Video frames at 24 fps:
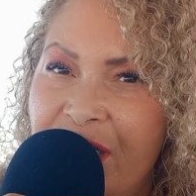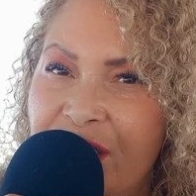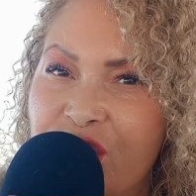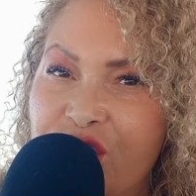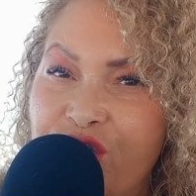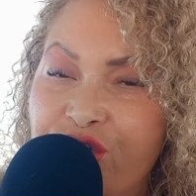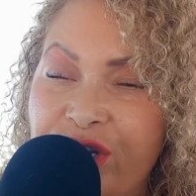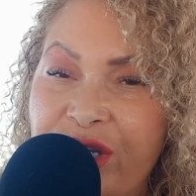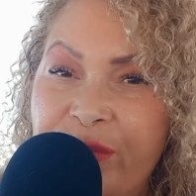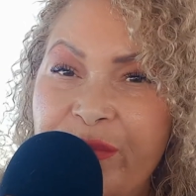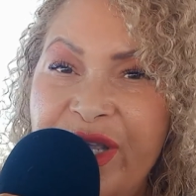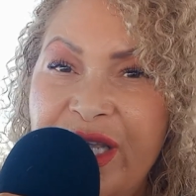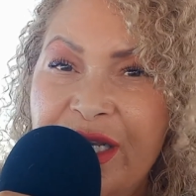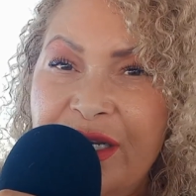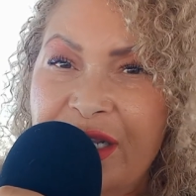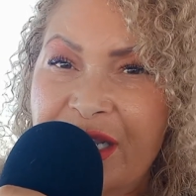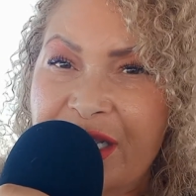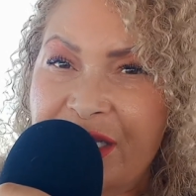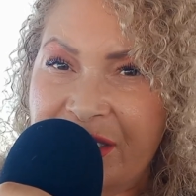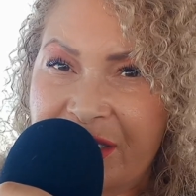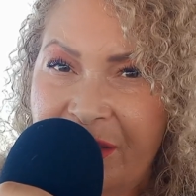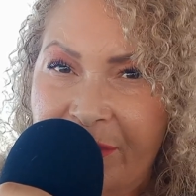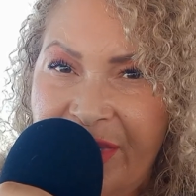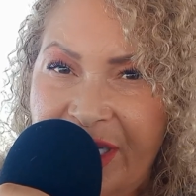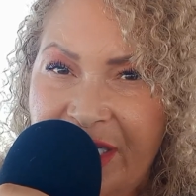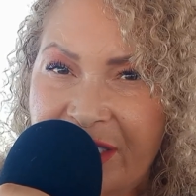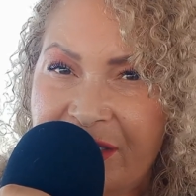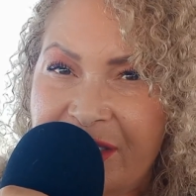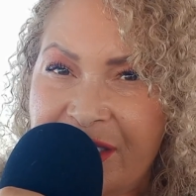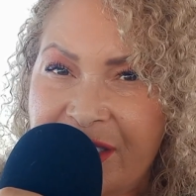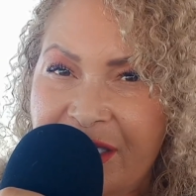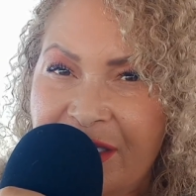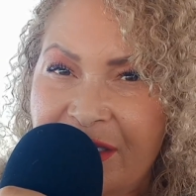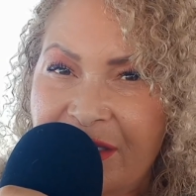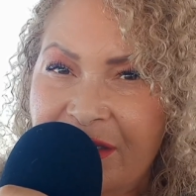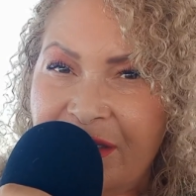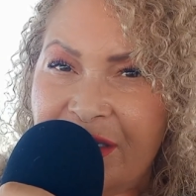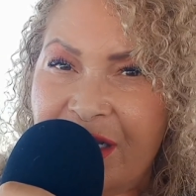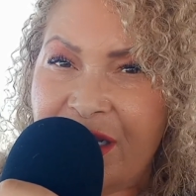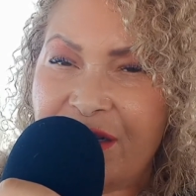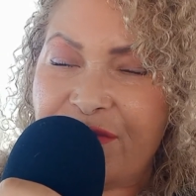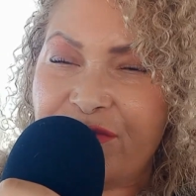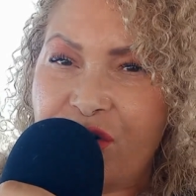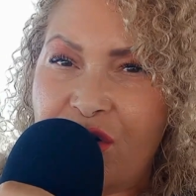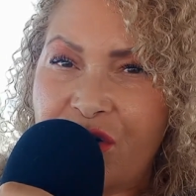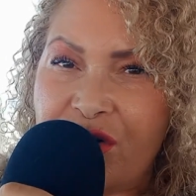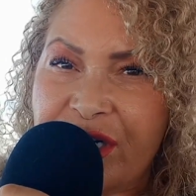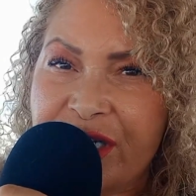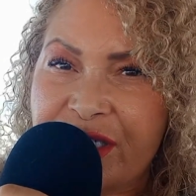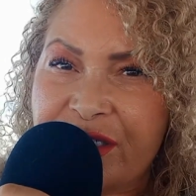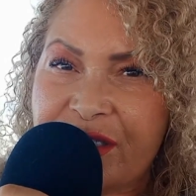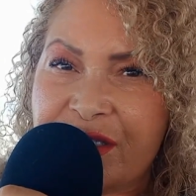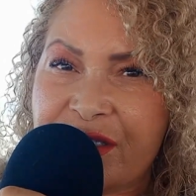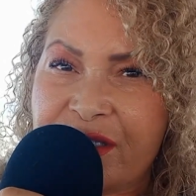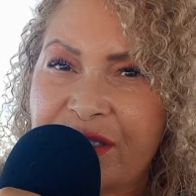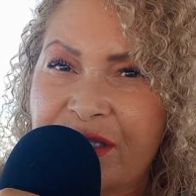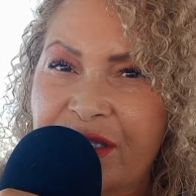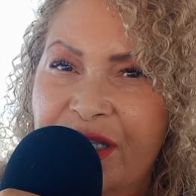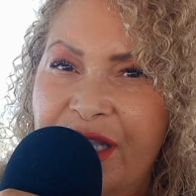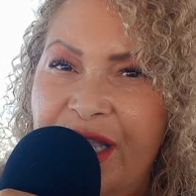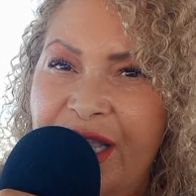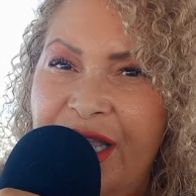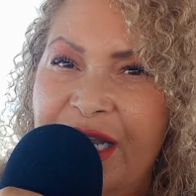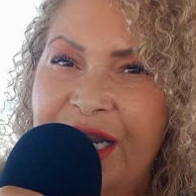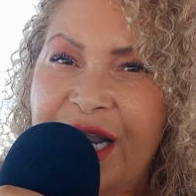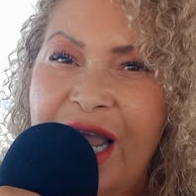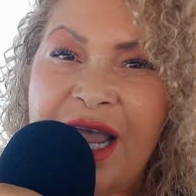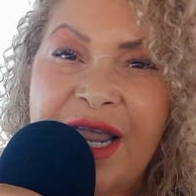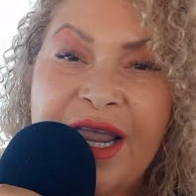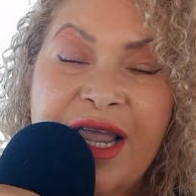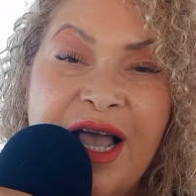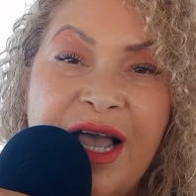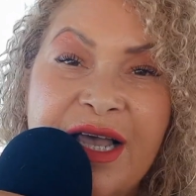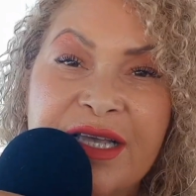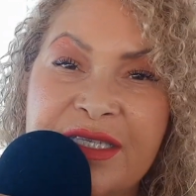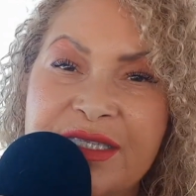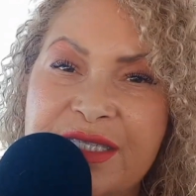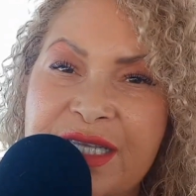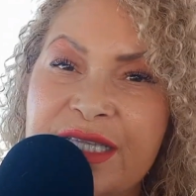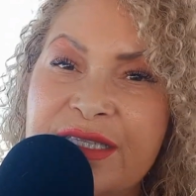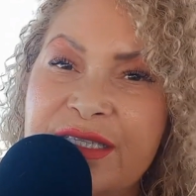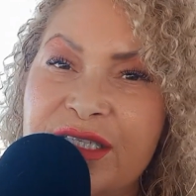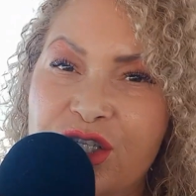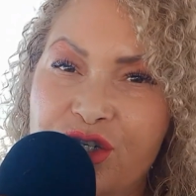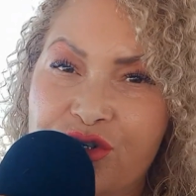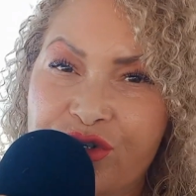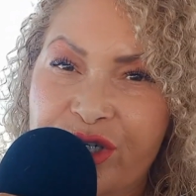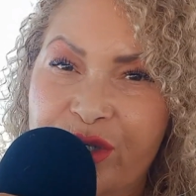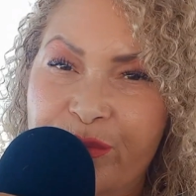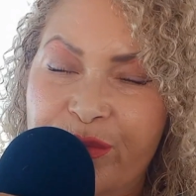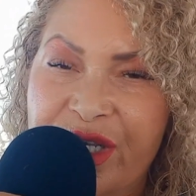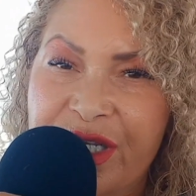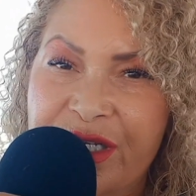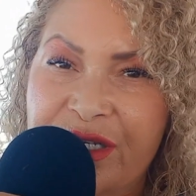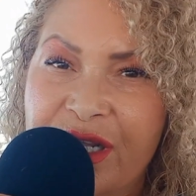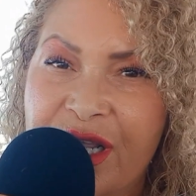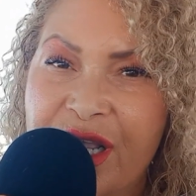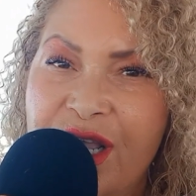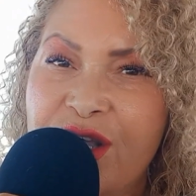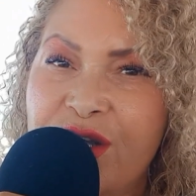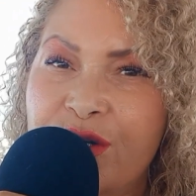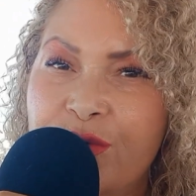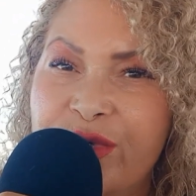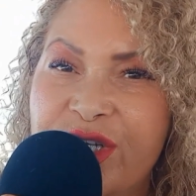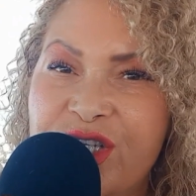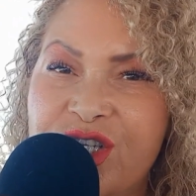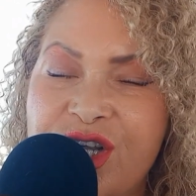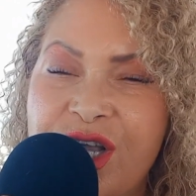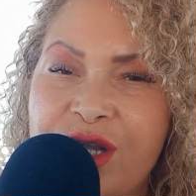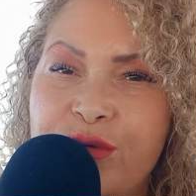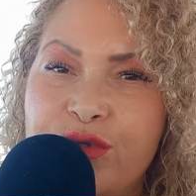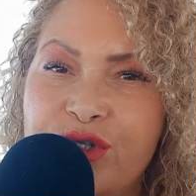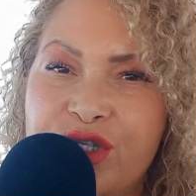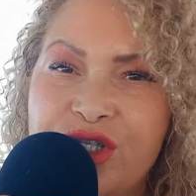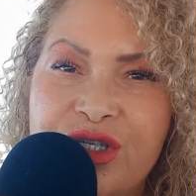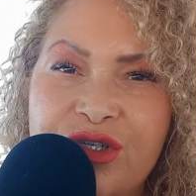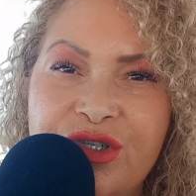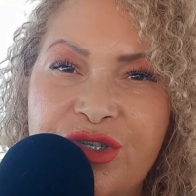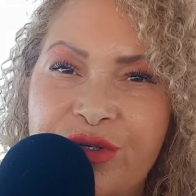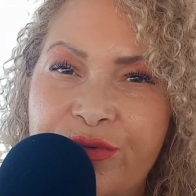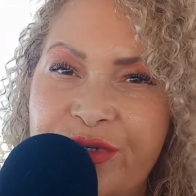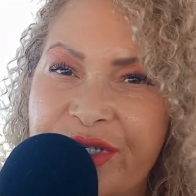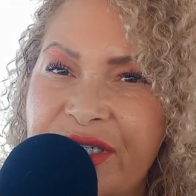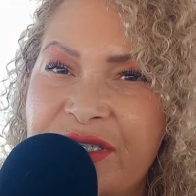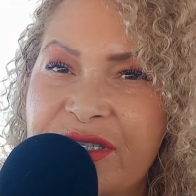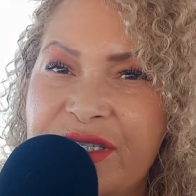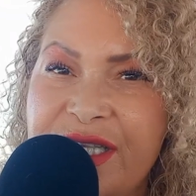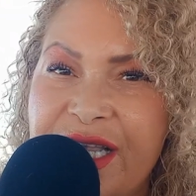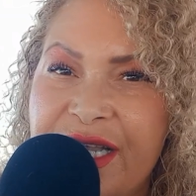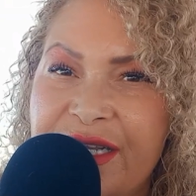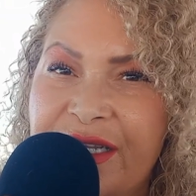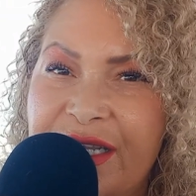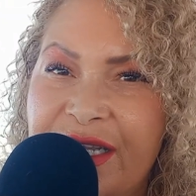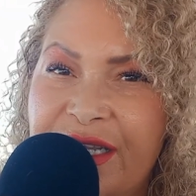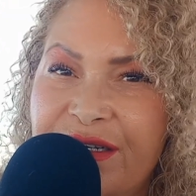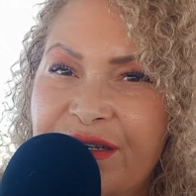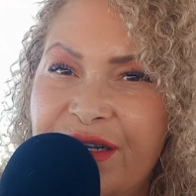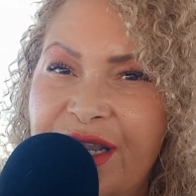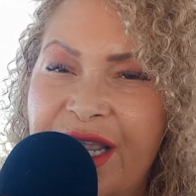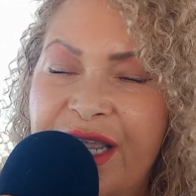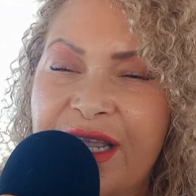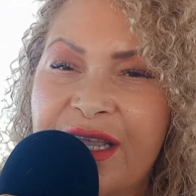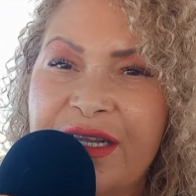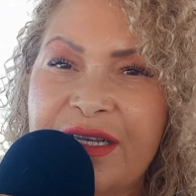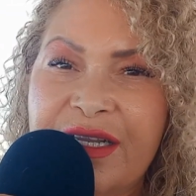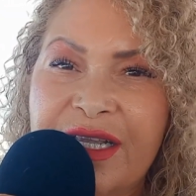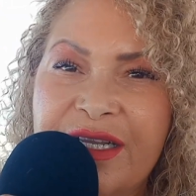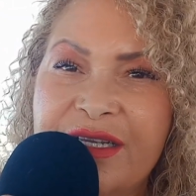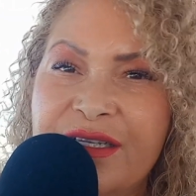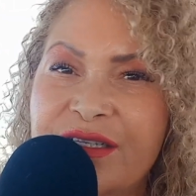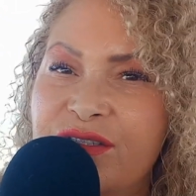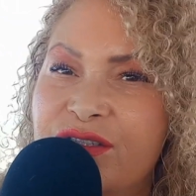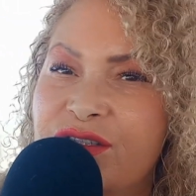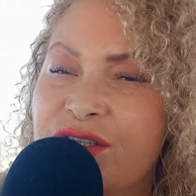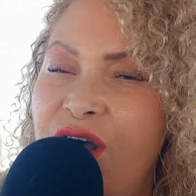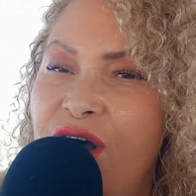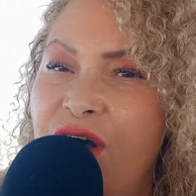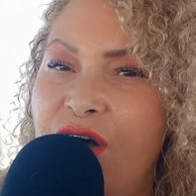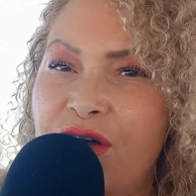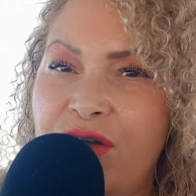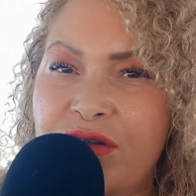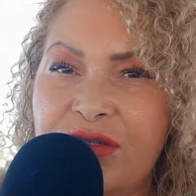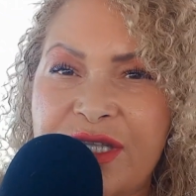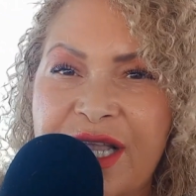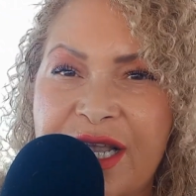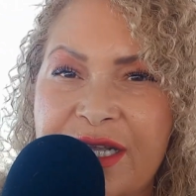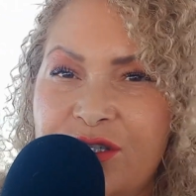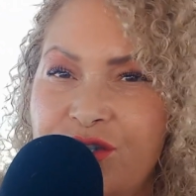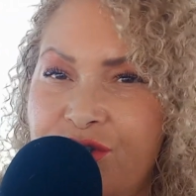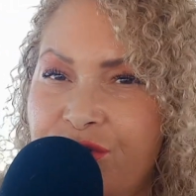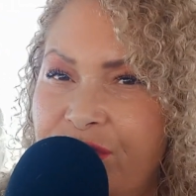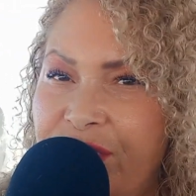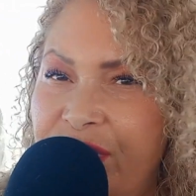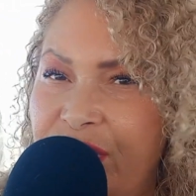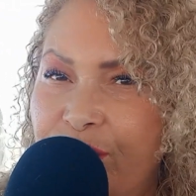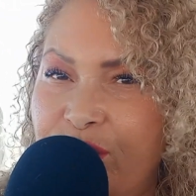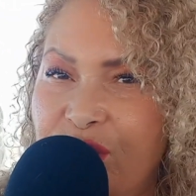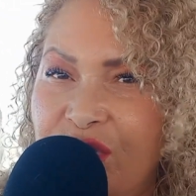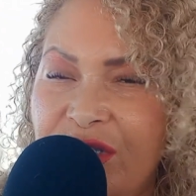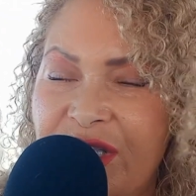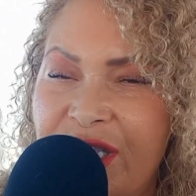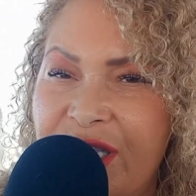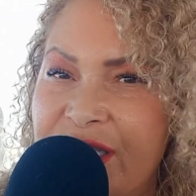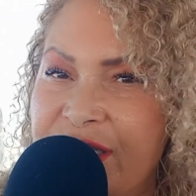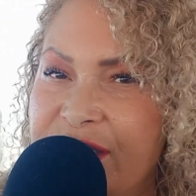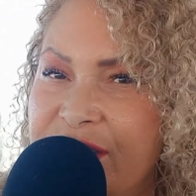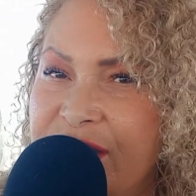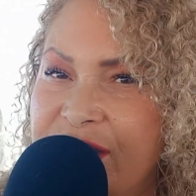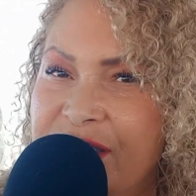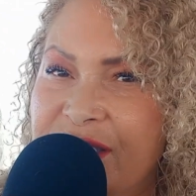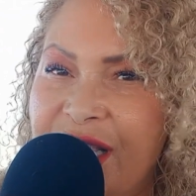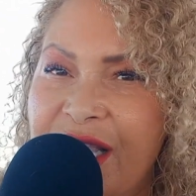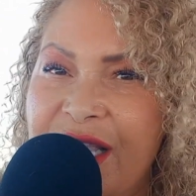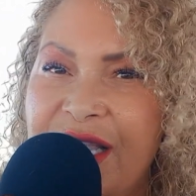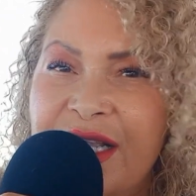Treatment is amazing, of course, and I sell a treatment, which I will show you in a second, and it is all natural emollients,